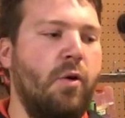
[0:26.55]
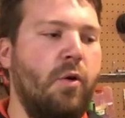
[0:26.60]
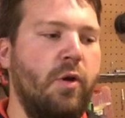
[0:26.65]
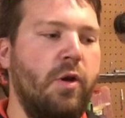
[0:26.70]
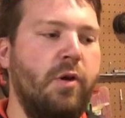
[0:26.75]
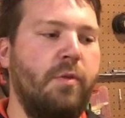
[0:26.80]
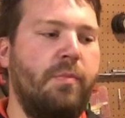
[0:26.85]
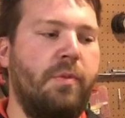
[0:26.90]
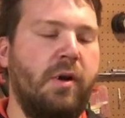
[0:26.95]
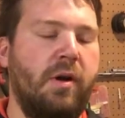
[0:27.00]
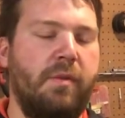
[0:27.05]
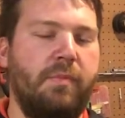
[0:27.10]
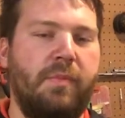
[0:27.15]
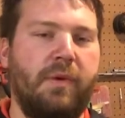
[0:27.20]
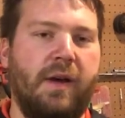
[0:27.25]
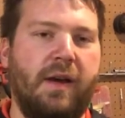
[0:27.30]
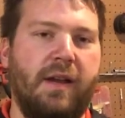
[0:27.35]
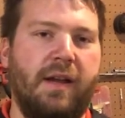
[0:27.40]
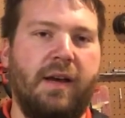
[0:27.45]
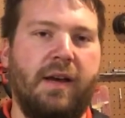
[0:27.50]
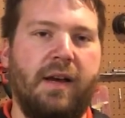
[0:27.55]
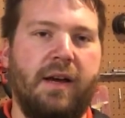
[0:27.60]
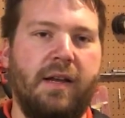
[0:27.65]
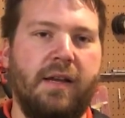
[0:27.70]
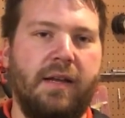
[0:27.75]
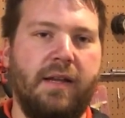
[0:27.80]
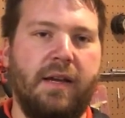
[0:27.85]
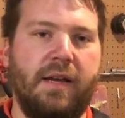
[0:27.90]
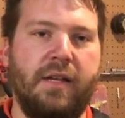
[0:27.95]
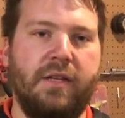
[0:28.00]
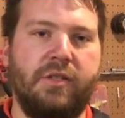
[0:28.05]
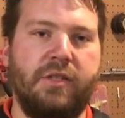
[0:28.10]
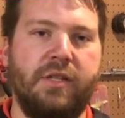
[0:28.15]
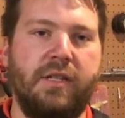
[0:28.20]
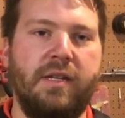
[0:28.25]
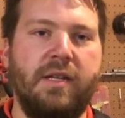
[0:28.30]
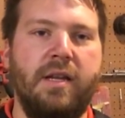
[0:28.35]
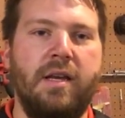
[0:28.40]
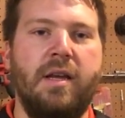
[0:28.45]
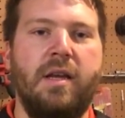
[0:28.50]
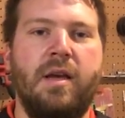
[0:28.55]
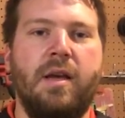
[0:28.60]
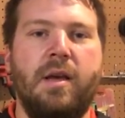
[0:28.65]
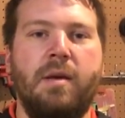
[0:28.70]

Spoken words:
oil pump on a Honda engine.